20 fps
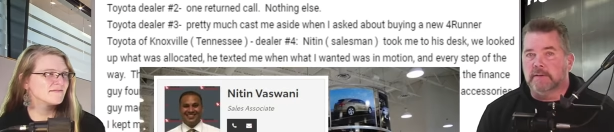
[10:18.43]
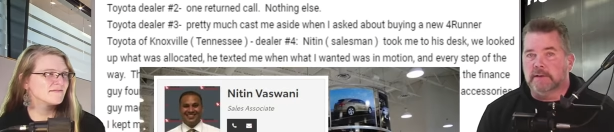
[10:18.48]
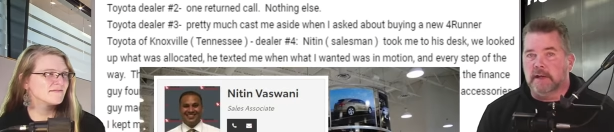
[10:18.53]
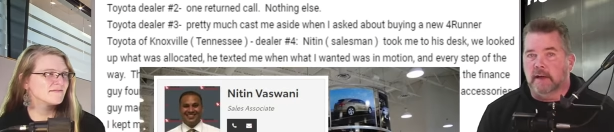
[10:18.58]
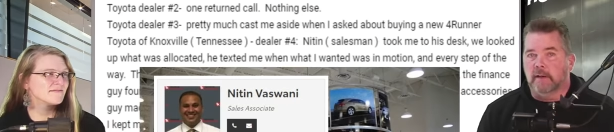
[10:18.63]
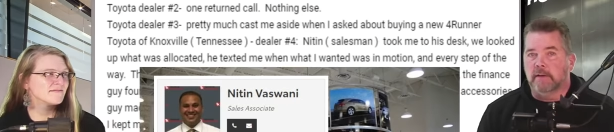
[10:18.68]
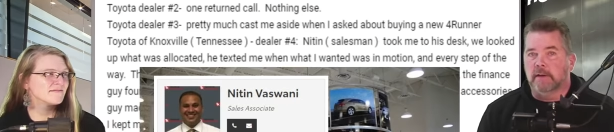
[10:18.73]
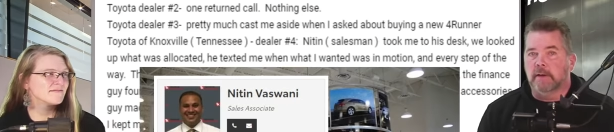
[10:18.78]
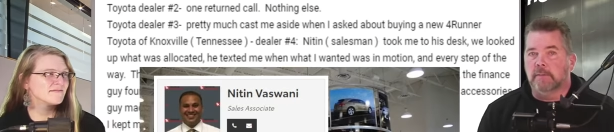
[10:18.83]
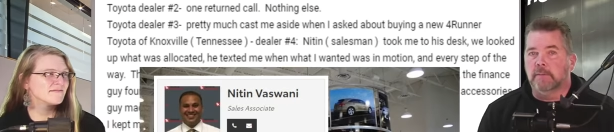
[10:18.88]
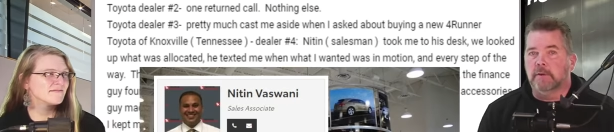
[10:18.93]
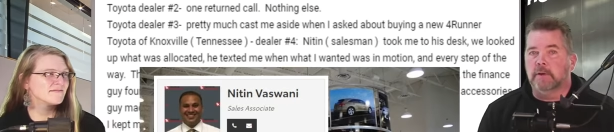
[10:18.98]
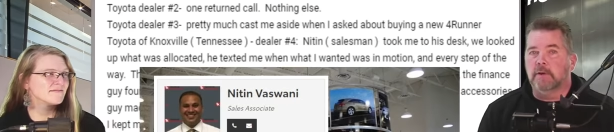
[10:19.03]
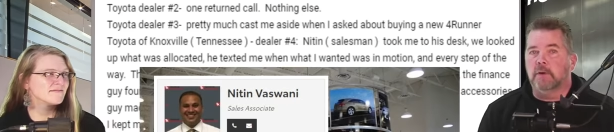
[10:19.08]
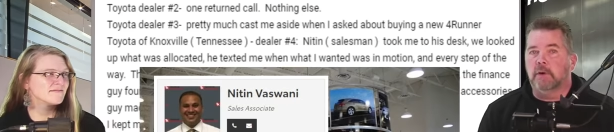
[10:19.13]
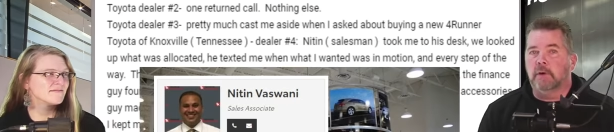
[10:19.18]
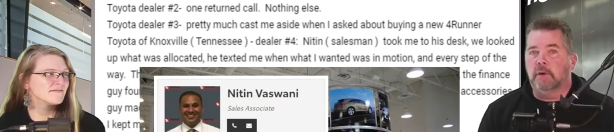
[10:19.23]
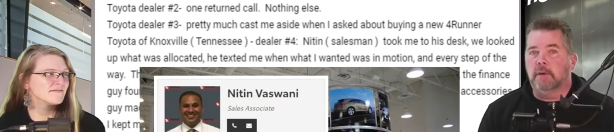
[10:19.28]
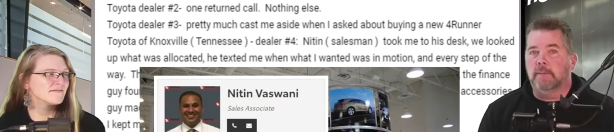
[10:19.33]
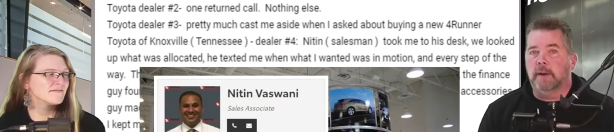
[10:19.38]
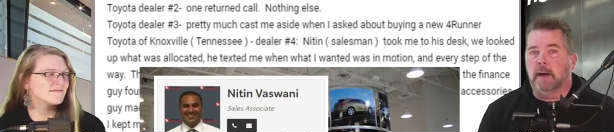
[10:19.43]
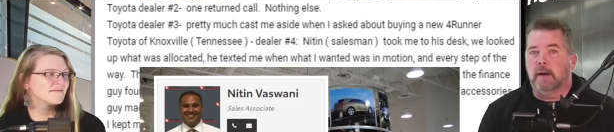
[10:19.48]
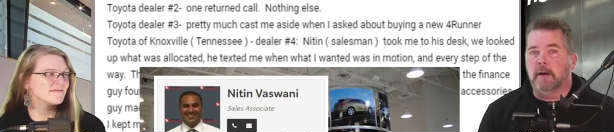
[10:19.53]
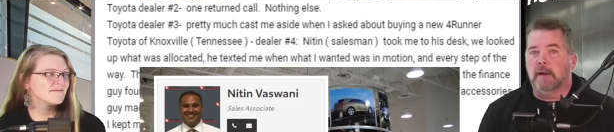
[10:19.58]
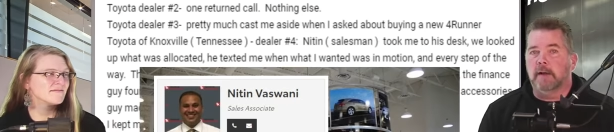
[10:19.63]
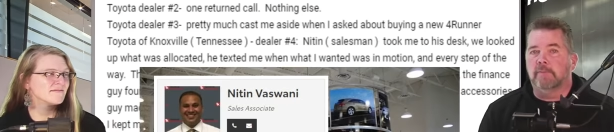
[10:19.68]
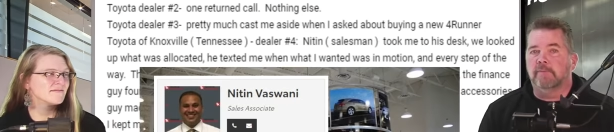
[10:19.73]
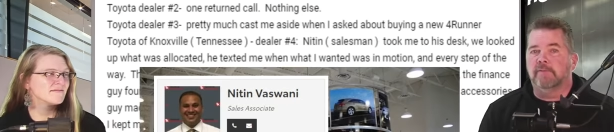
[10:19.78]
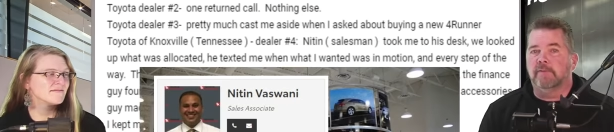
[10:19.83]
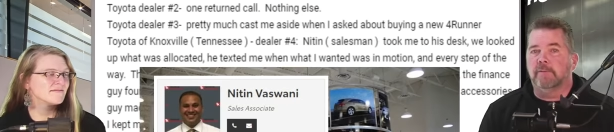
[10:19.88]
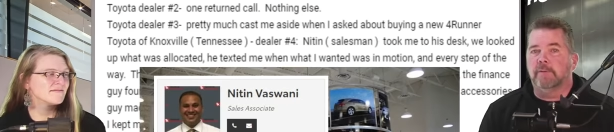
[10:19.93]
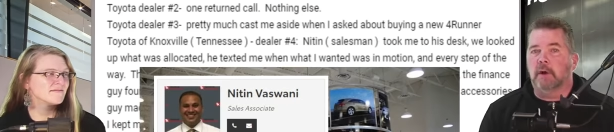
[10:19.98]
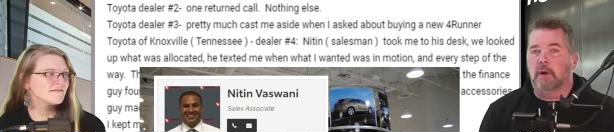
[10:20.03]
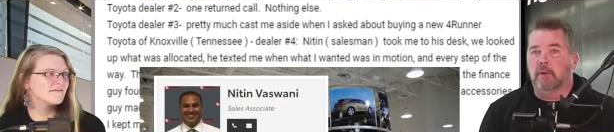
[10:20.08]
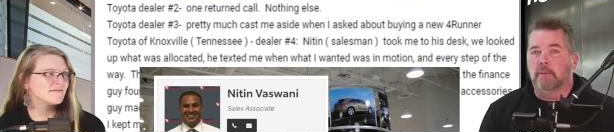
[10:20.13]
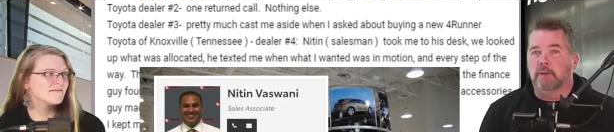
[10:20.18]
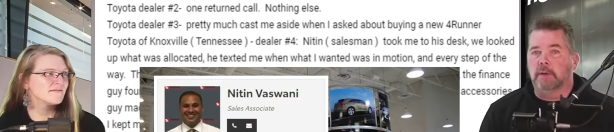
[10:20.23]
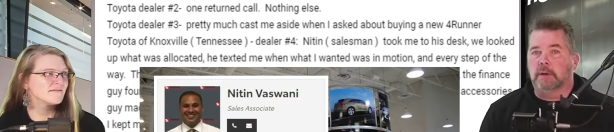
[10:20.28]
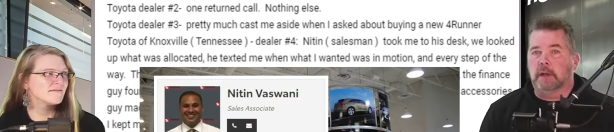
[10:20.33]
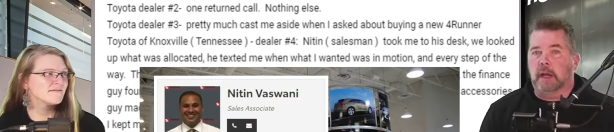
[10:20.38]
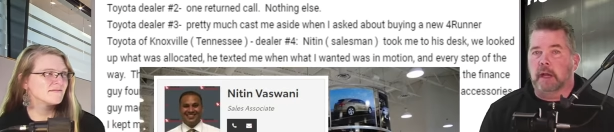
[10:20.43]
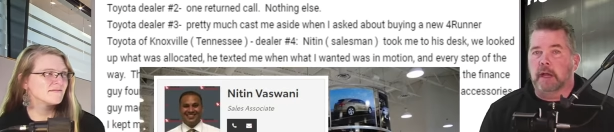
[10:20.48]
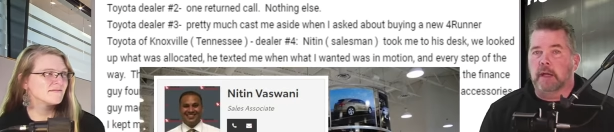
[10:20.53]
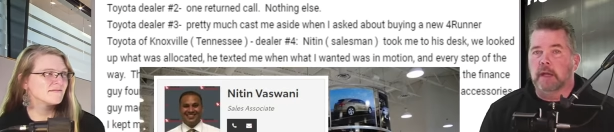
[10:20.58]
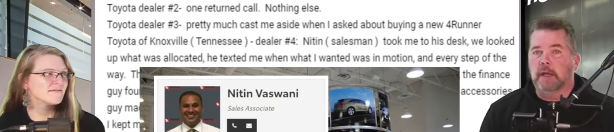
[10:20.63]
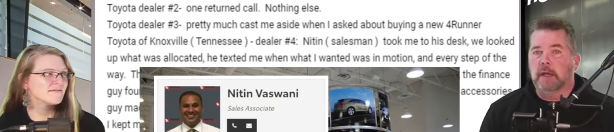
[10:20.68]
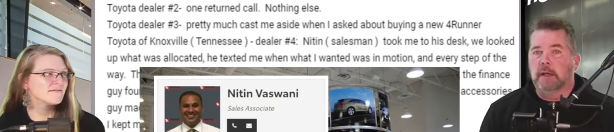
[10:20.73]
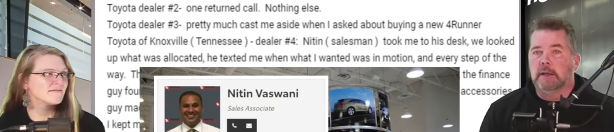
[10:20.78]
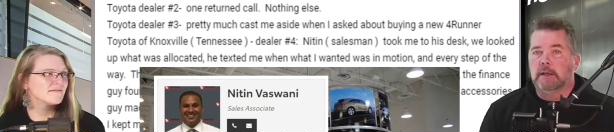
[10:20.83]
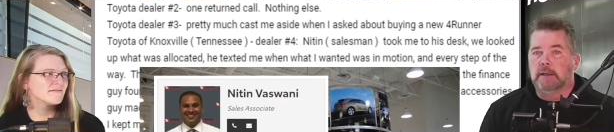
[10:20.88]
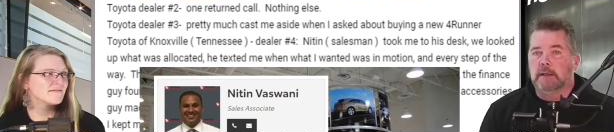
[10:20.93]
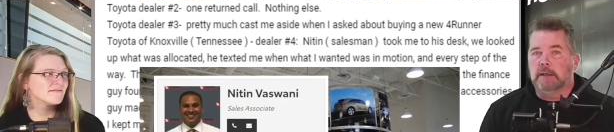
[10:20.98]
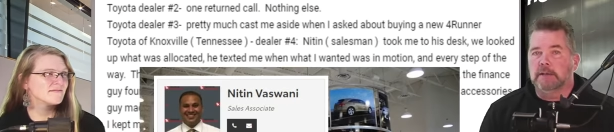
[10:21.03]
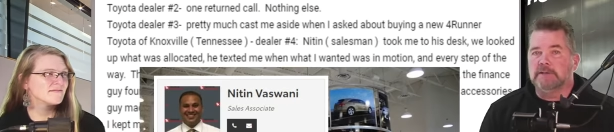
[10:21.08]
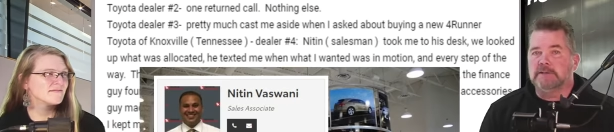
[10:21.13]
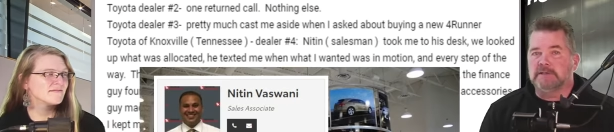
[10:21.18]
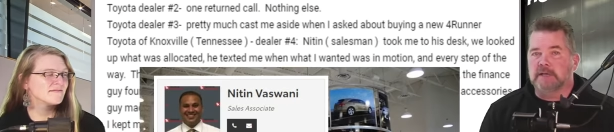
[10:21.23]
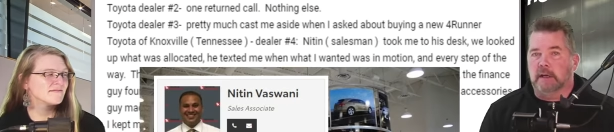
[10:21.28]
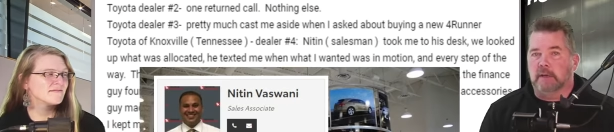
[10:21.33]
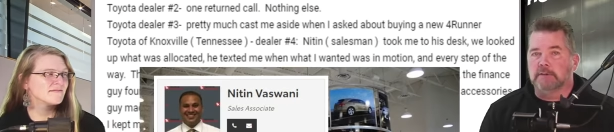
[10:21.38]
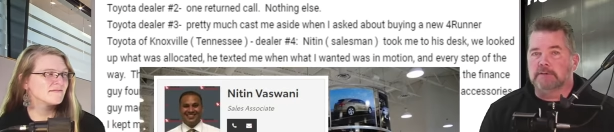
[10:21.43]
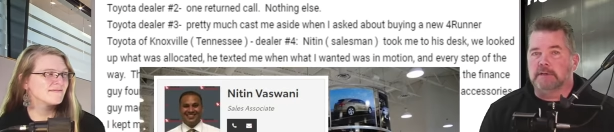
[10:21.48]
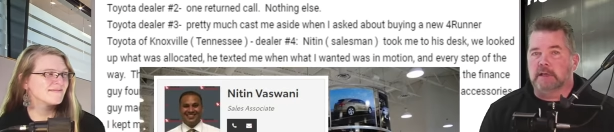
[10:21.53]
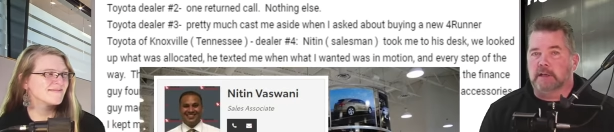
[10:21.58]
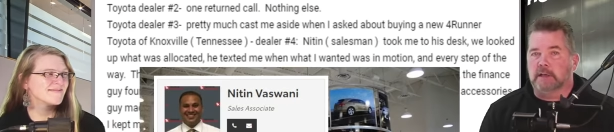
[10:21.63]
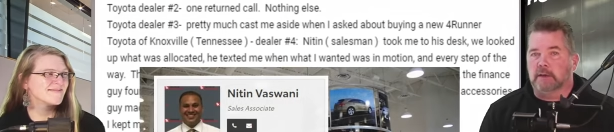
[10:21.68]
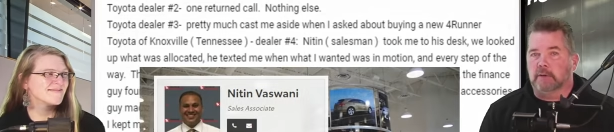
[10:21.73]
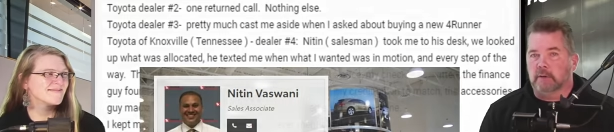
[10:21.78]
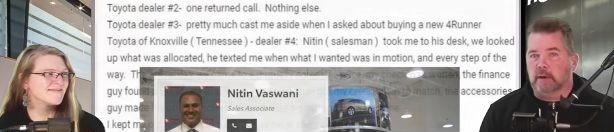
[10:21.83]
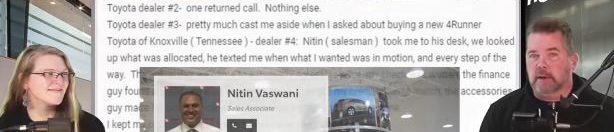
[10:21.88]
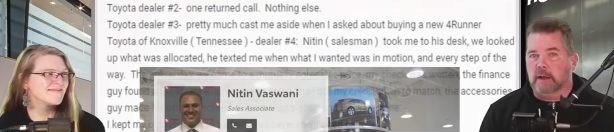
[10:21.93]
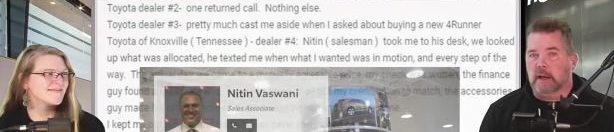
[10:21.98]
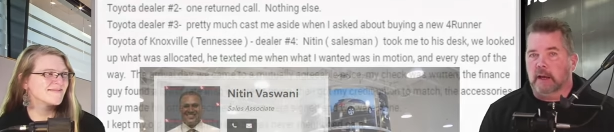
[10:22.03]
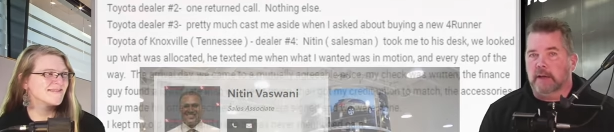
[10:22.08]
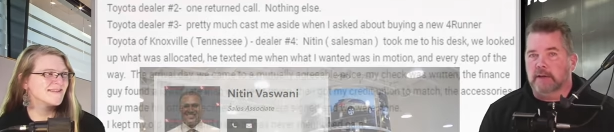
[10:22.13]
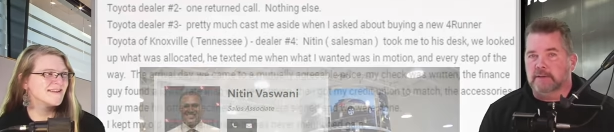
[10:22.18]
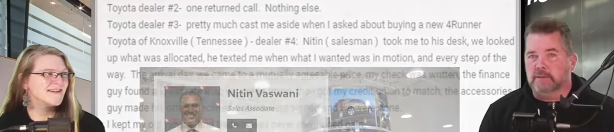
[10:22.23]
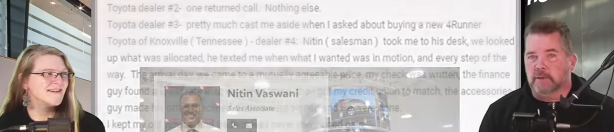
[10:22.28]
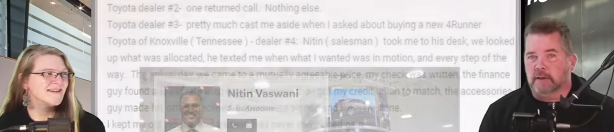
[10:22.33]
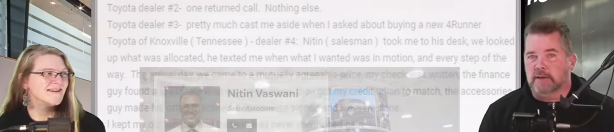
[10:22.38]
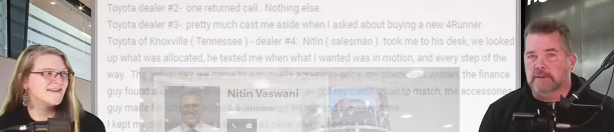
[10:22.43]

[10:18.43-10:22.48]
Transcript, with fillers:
Speaker 1: Tell him you heard about him from The Homework Guy. Nitin sounds like a great guy to